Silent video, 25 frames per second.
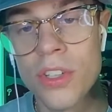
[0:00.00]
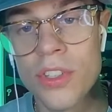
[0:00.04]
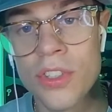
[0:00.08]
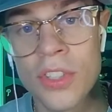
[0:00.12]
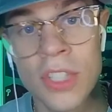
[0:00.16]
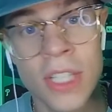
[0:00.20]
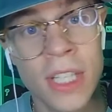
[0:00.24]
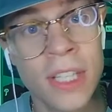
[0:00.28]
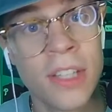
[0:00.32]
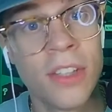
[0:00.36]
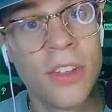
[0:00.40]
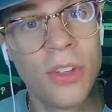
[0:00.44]

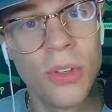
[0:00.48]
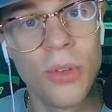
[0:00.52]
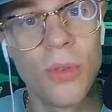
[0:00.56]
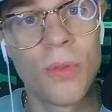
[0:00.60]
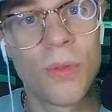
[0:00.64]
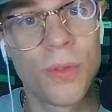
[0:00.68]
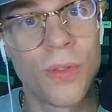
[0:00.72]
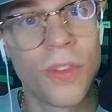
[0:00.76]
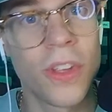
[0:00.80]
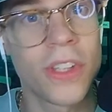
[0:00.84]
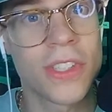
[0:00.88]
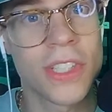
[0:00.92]
see the
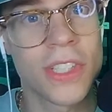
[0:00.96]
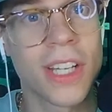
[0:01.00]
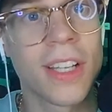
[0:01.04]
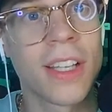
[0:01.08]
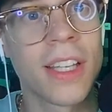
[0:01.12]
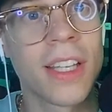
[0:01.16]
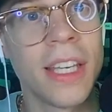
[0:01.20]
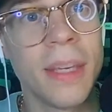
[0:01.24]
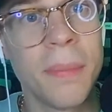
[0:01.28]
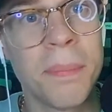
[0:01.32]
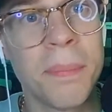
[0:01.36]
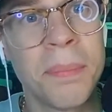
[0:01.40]
dude
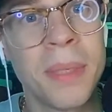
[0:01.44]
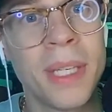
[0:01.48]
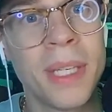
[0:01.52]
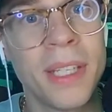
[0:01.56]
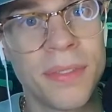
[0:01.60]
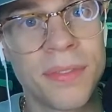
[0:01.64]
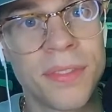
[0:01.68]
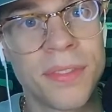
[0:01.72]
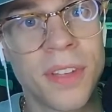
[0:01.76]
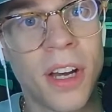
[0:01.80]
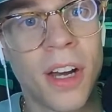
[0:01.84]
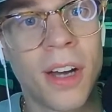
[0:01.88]
physically
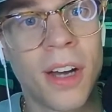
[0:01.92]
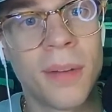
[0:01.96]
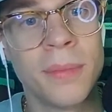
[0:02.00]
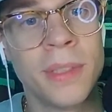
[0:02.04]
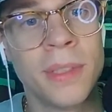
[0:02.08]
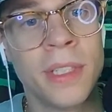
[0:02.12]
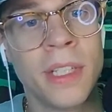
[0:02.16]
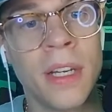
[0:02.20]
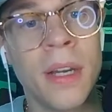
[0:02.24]
beefed up.